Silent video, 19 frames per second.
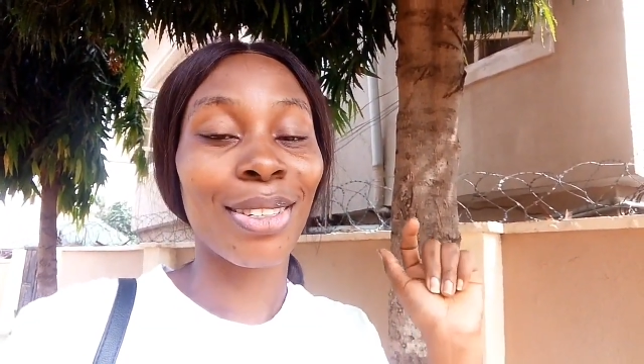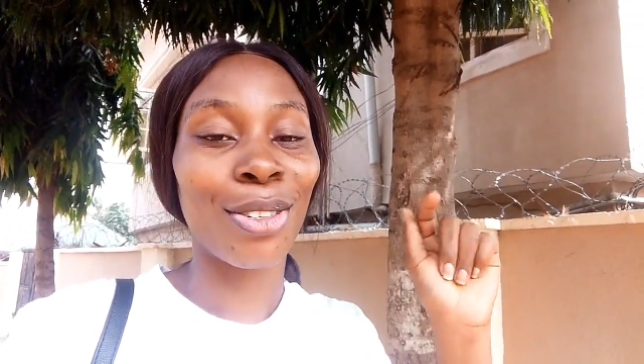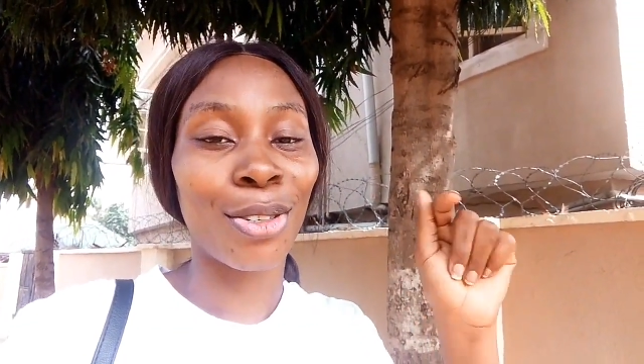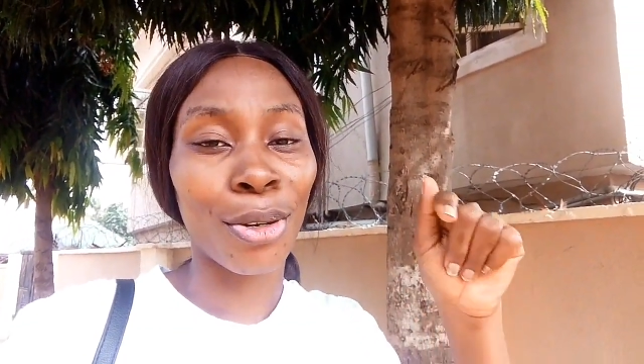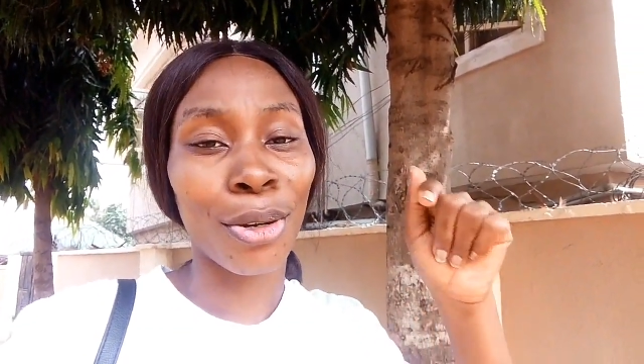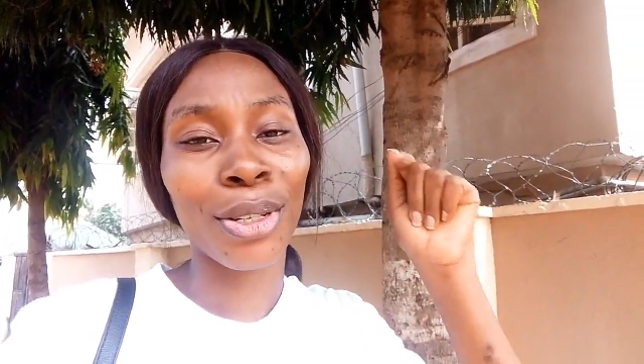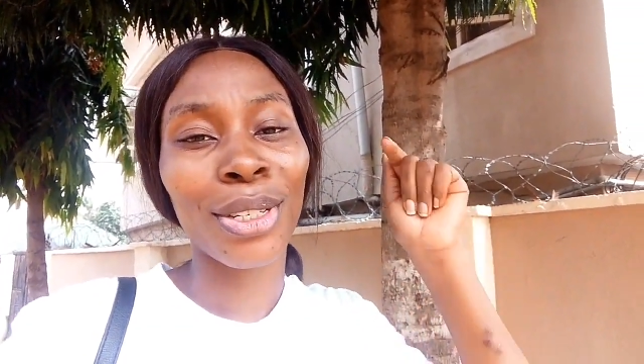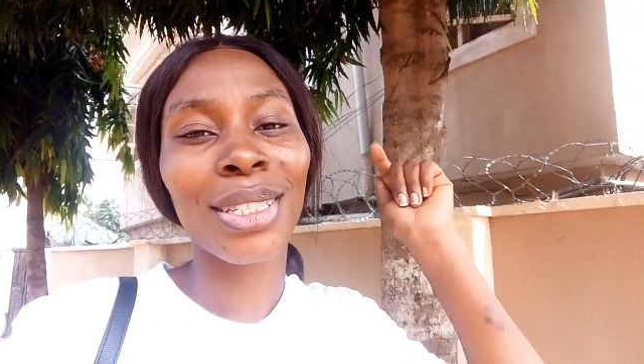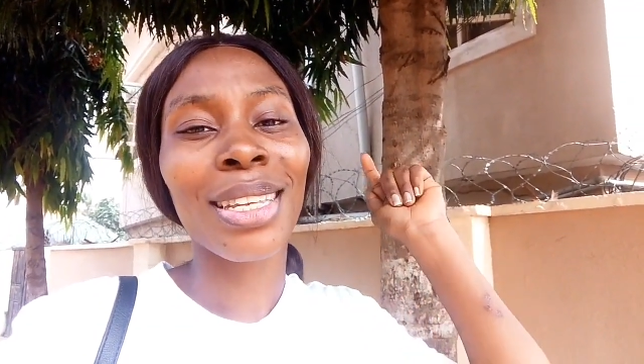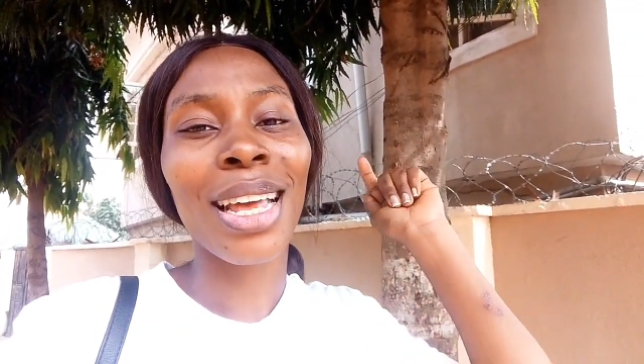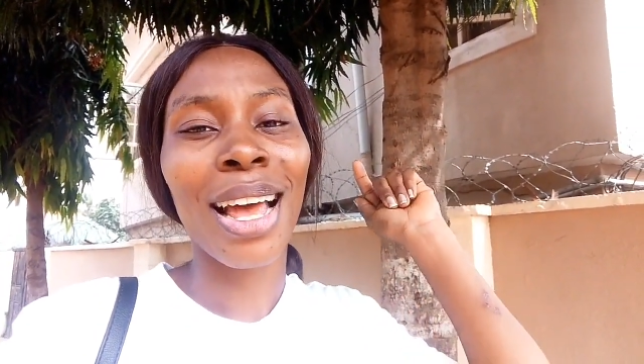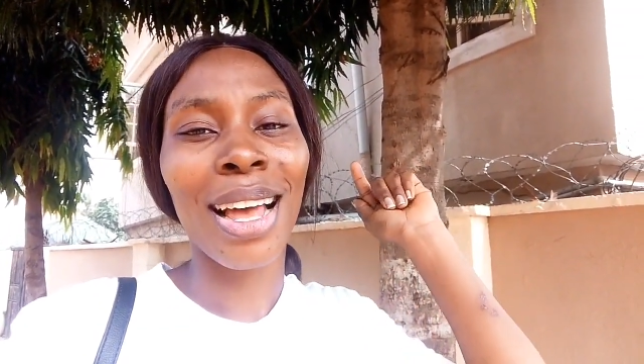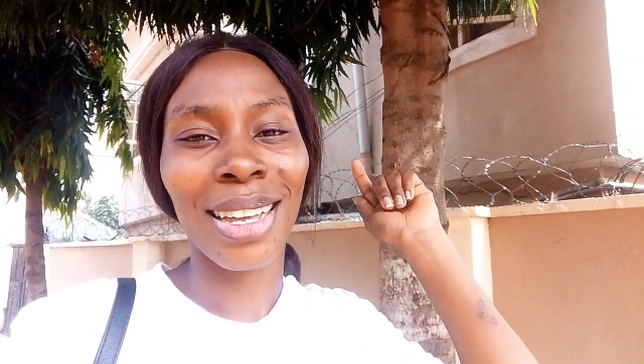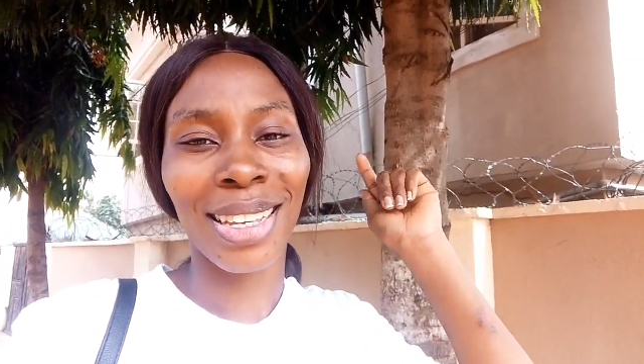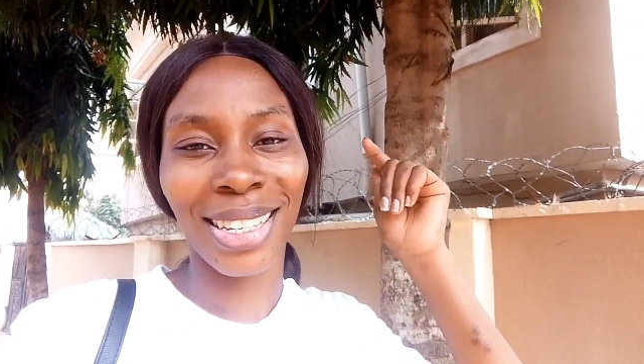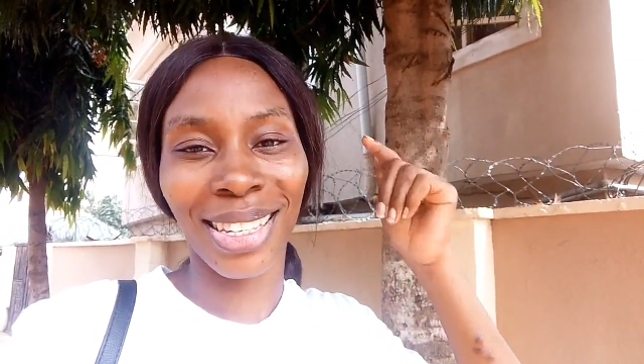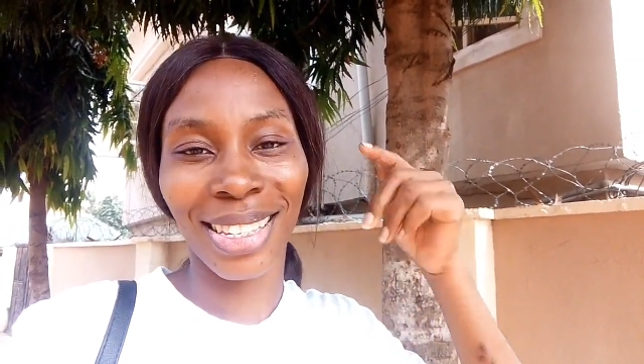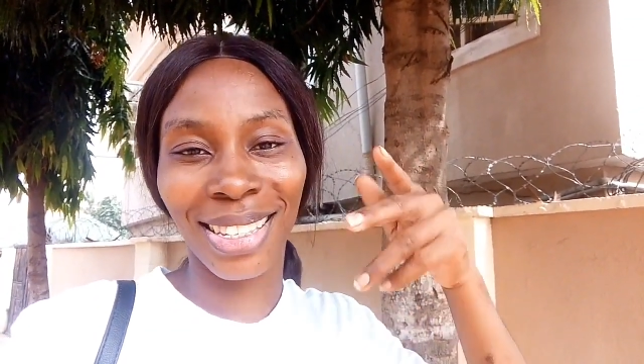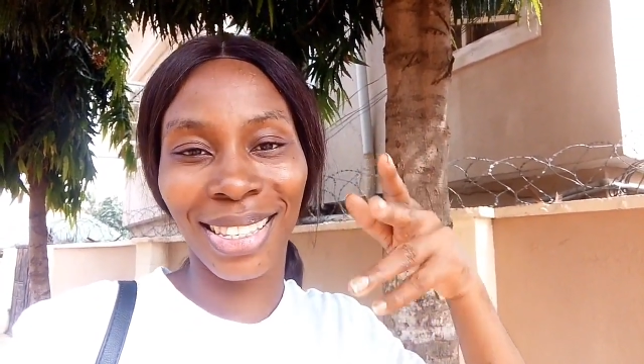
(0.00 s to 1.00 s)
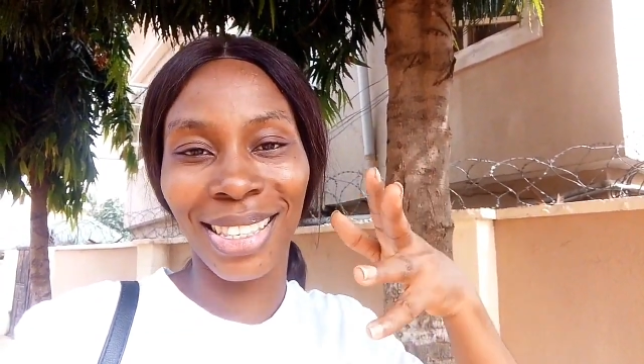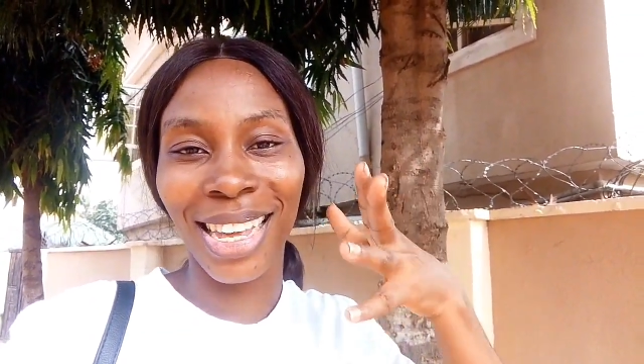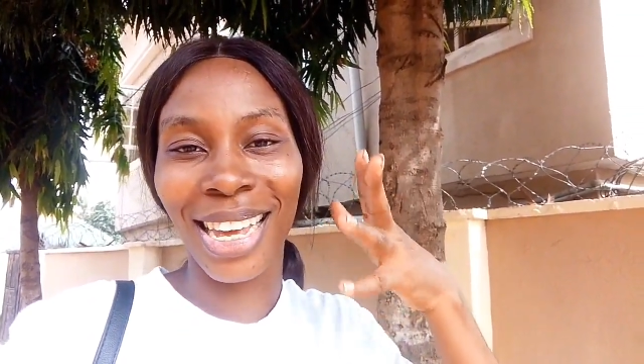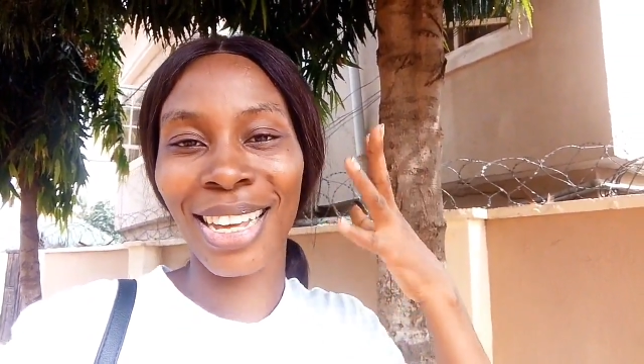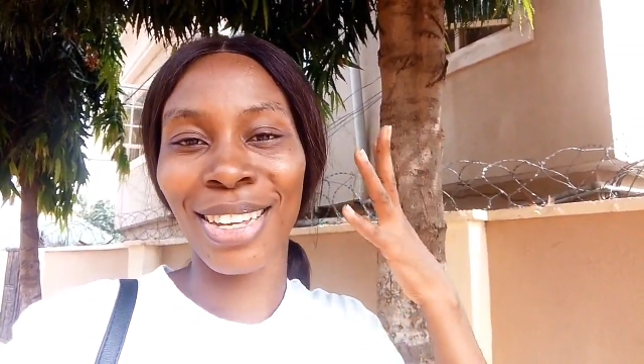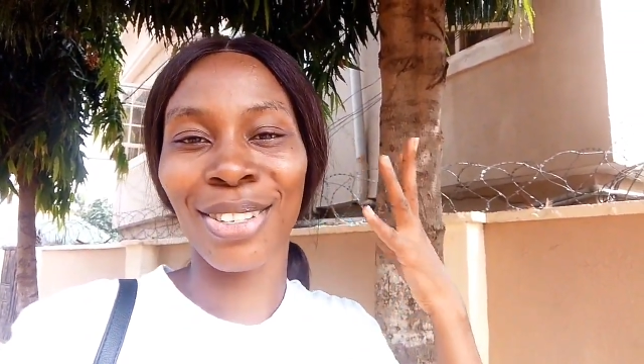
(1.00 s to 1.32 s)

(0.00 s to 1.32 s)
just stay